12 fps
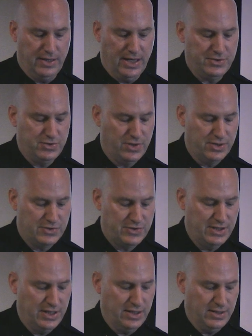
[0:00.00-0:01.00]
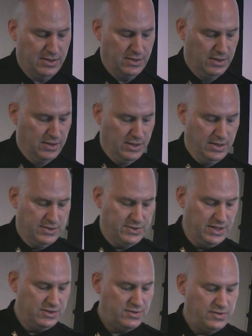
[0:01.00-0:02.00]
as you can see,
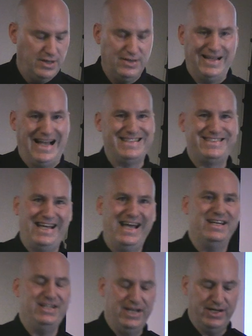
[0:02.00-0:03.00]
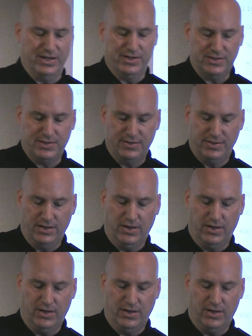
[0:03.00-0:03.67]
since in the last 10 years,